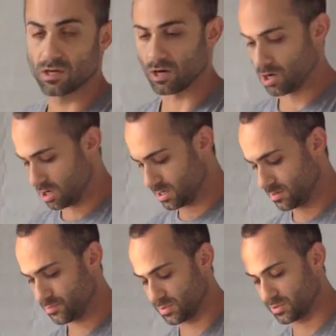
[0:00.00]

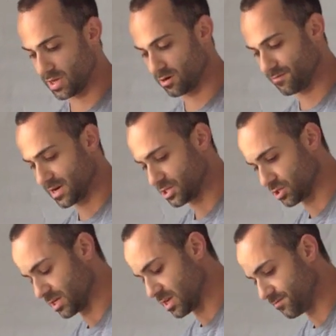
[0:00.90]
on the plantar fascia.
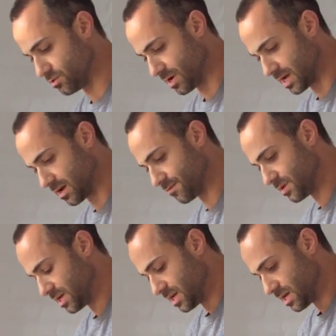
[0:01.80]
If you have